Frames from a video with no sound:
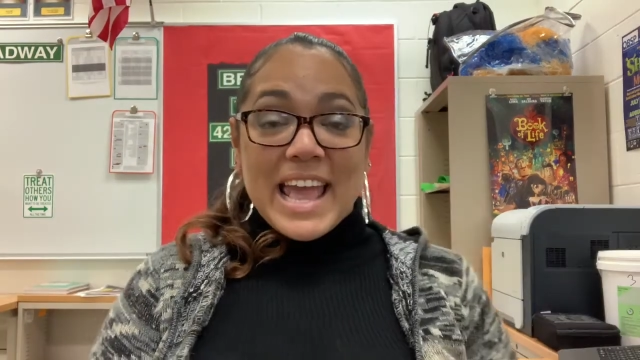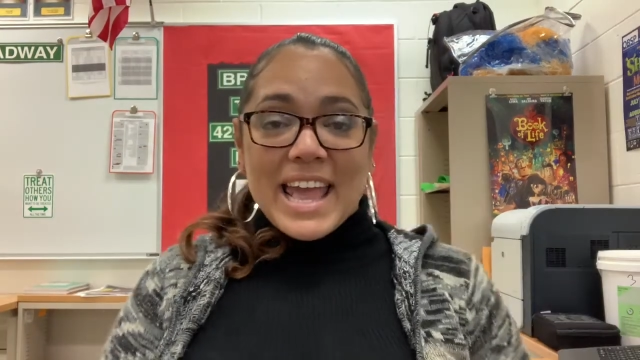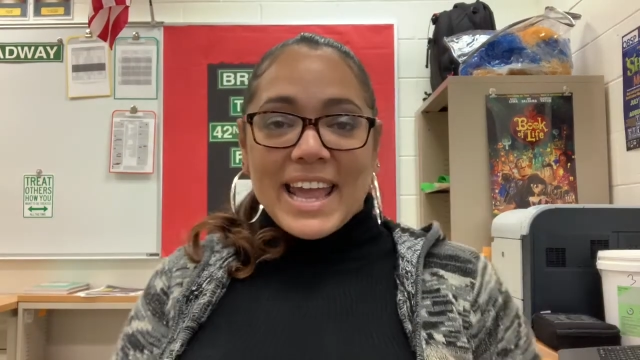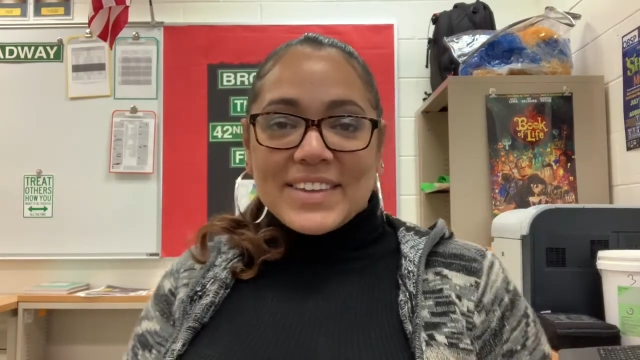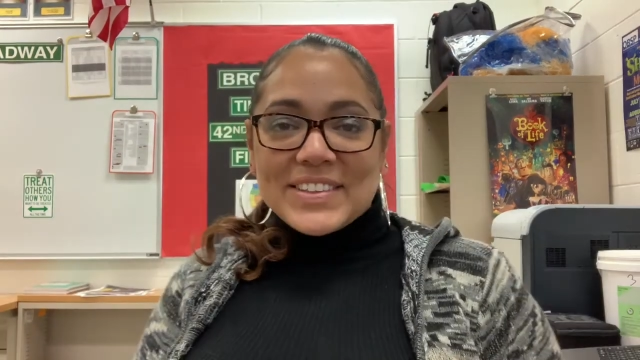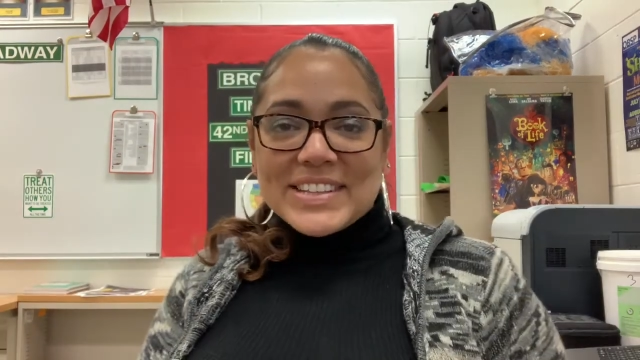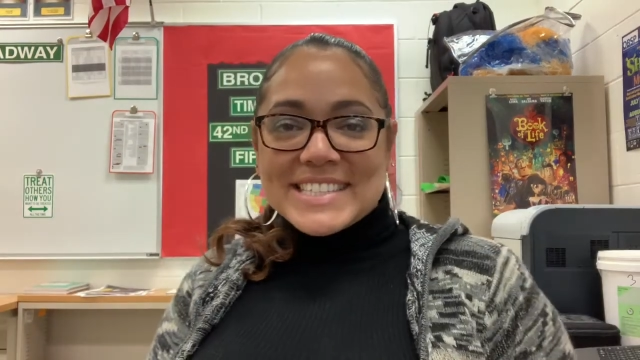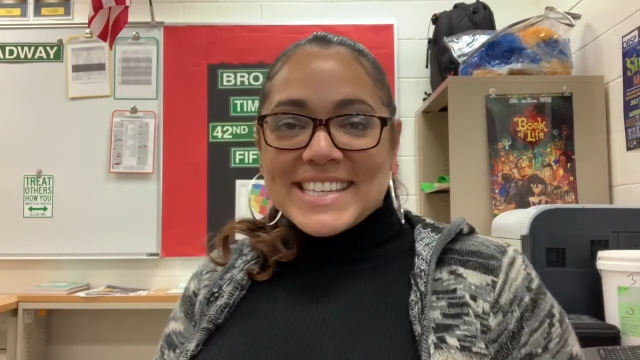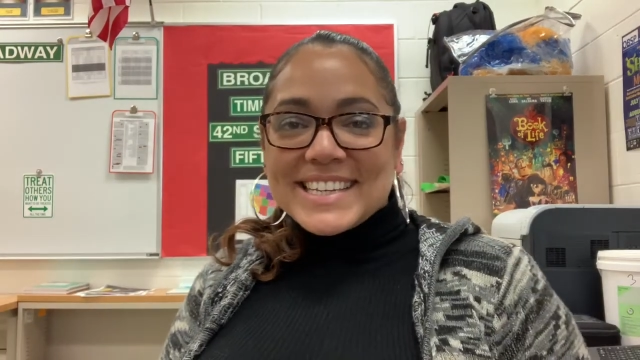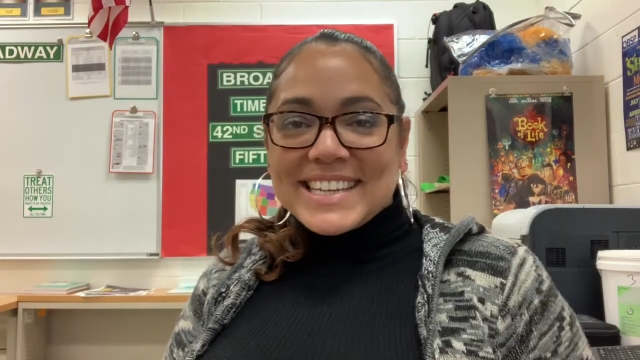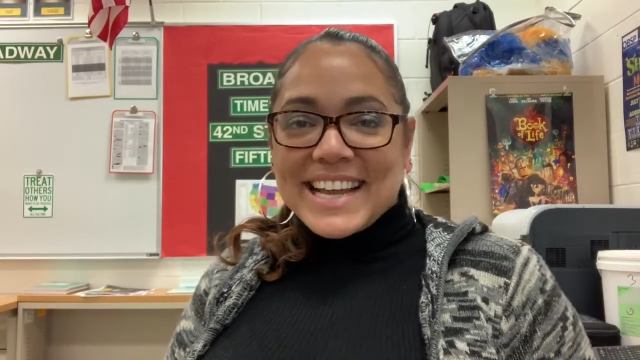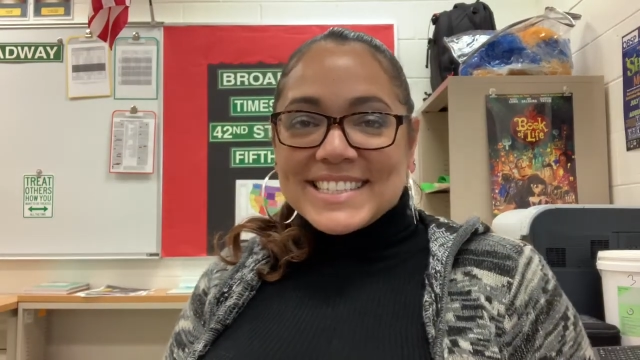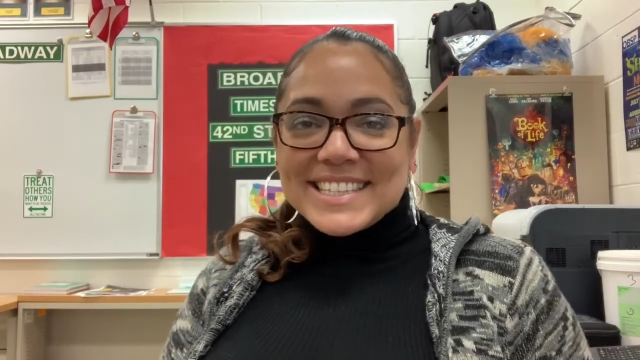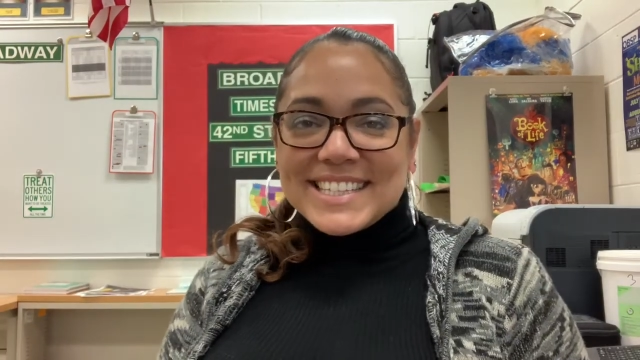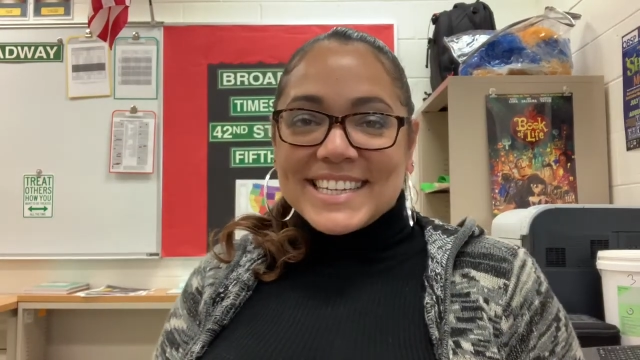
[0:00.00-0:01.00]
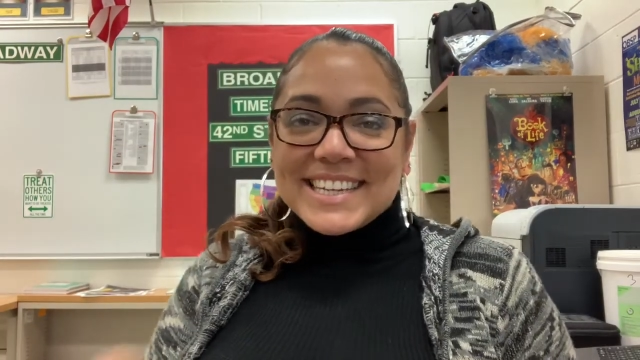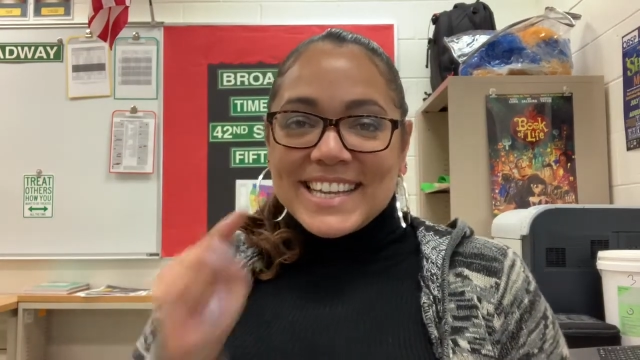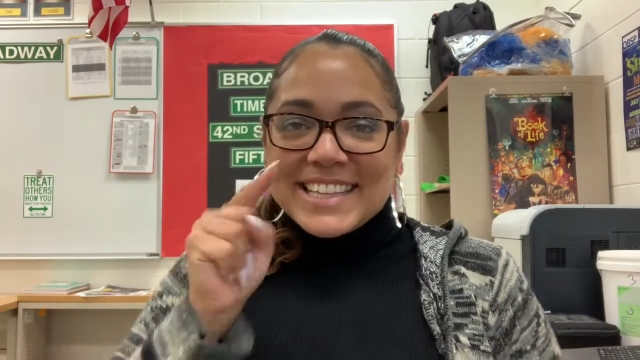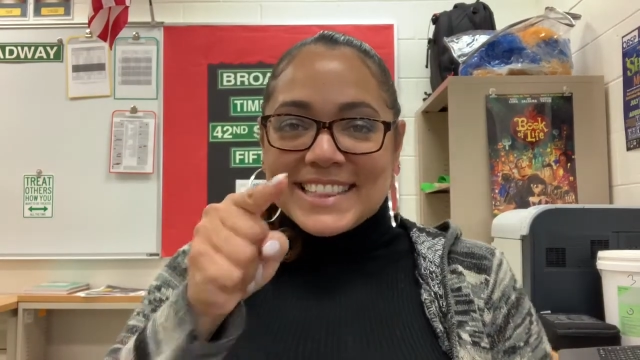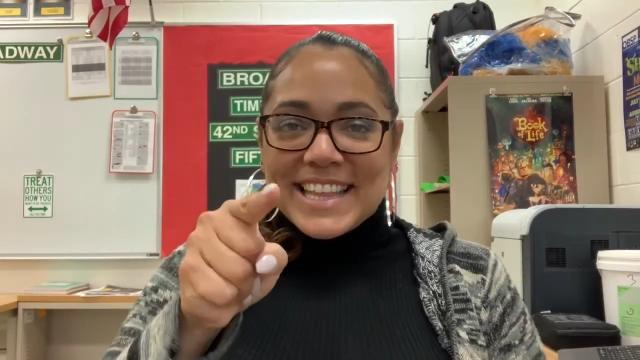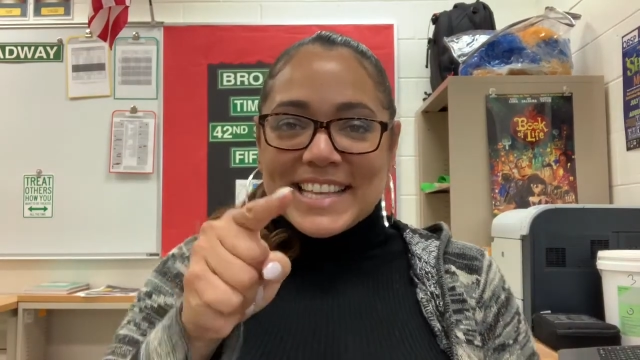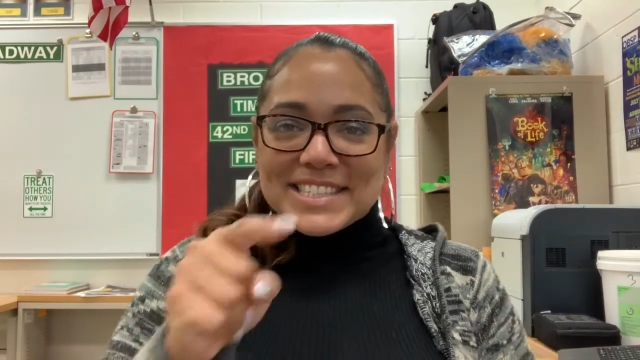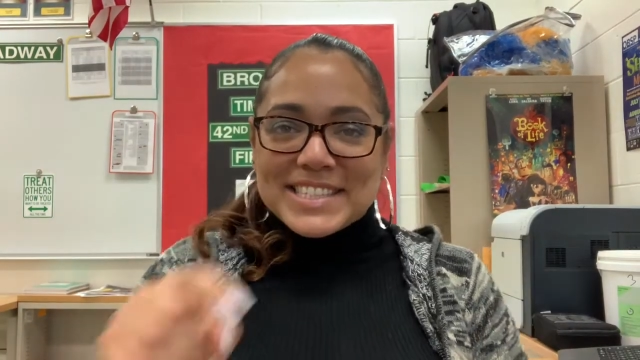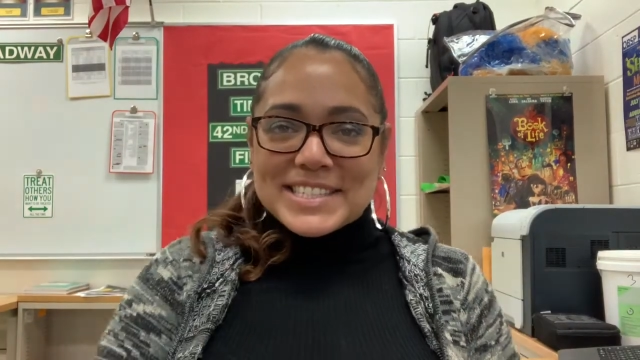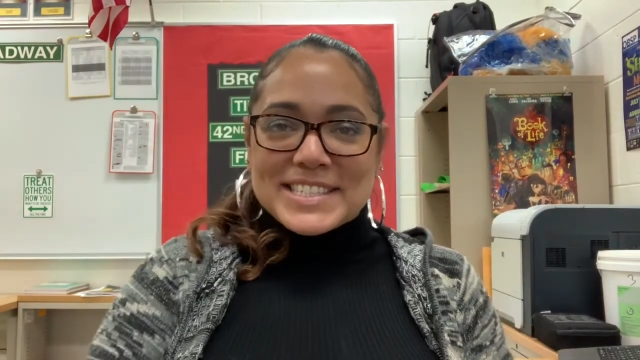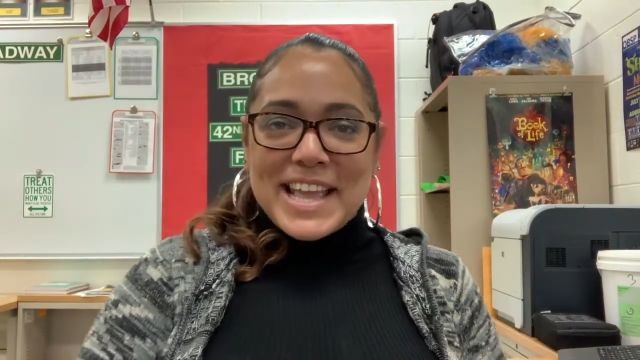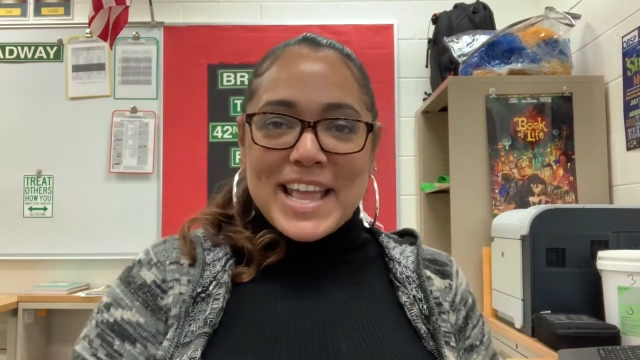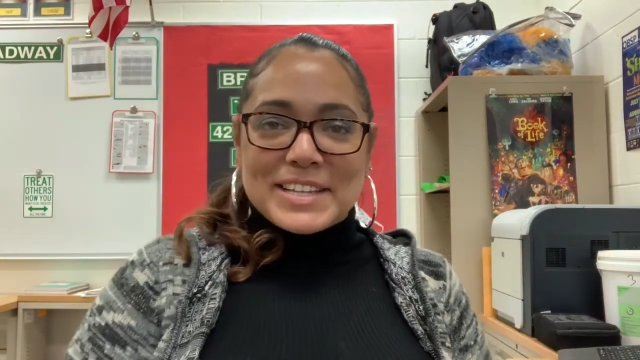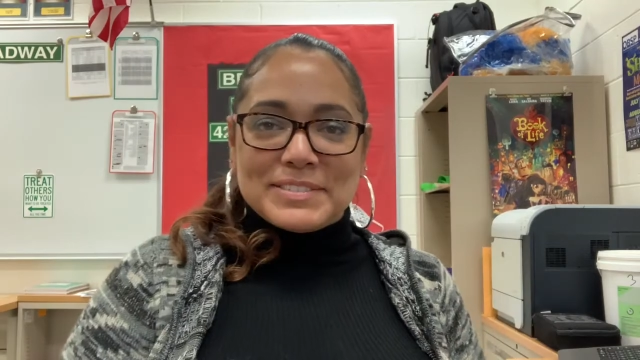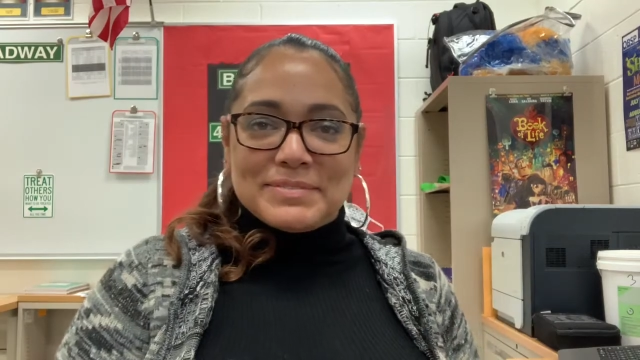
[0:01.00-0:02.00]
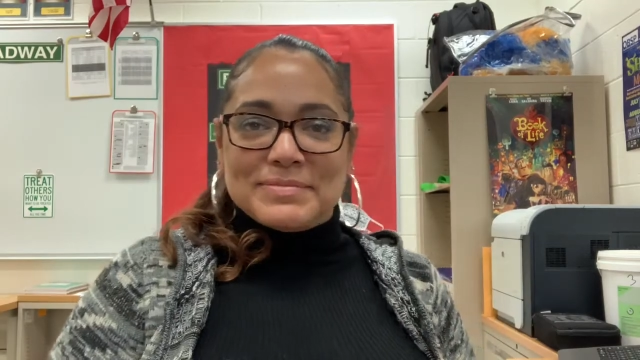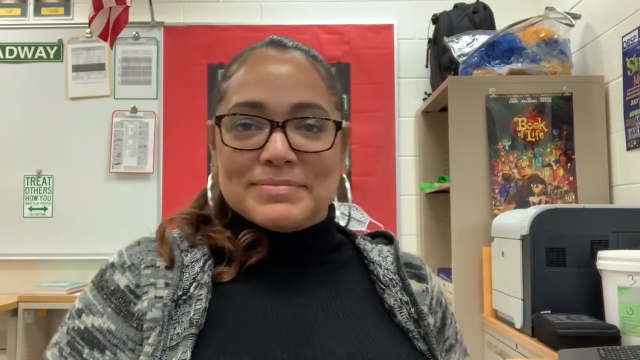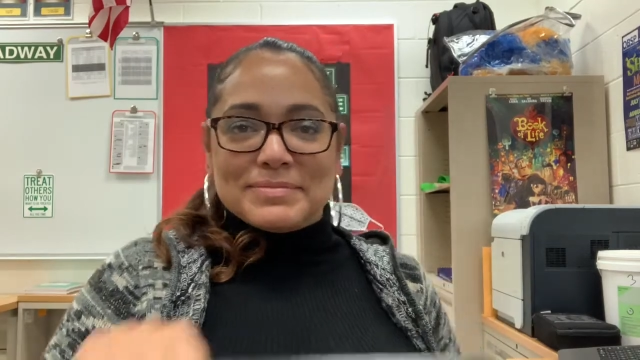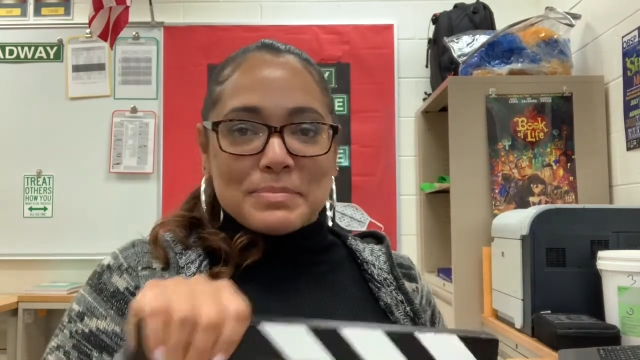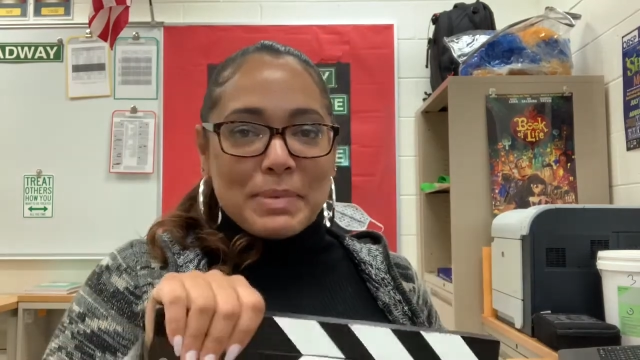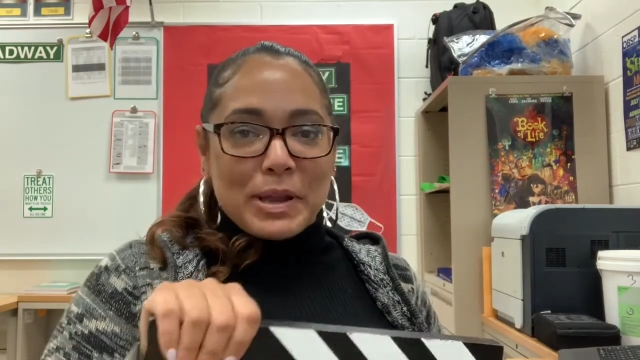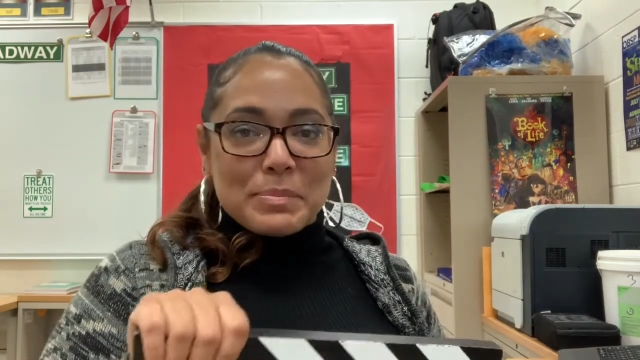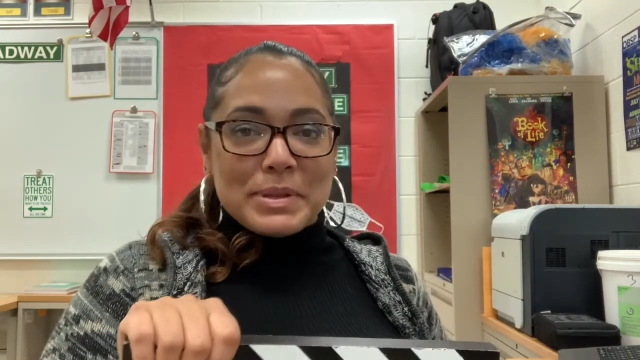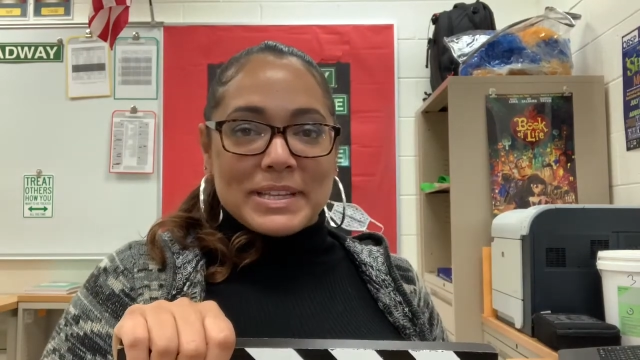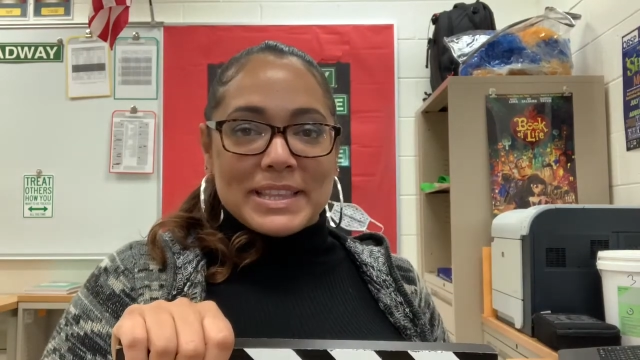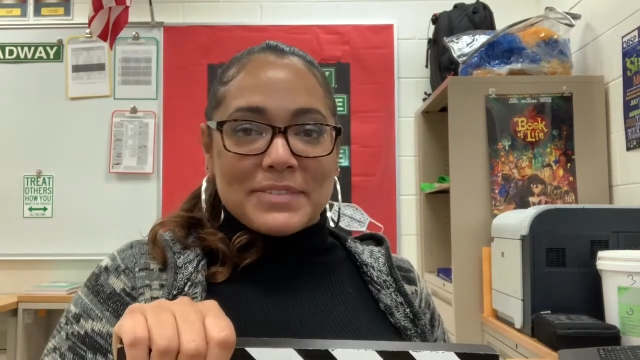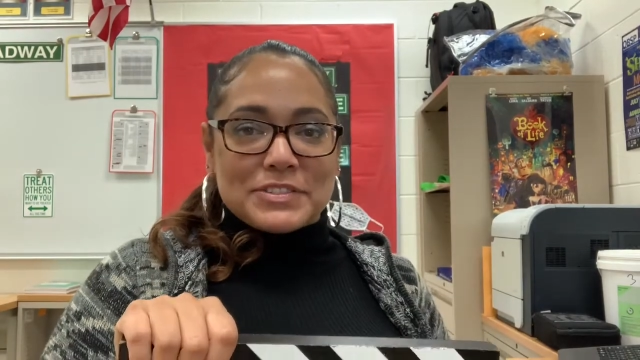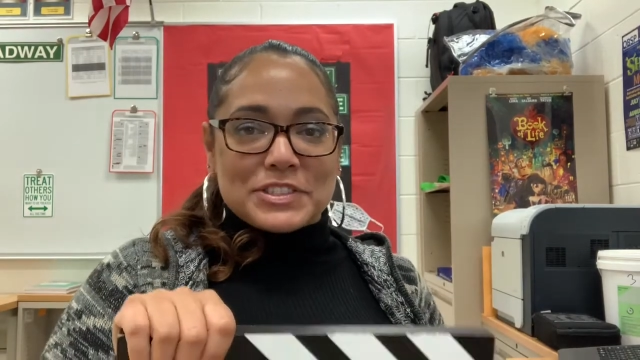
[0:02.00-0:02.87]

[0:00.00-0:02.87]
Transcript: And that's it. I did it in less than 10. About a minute left to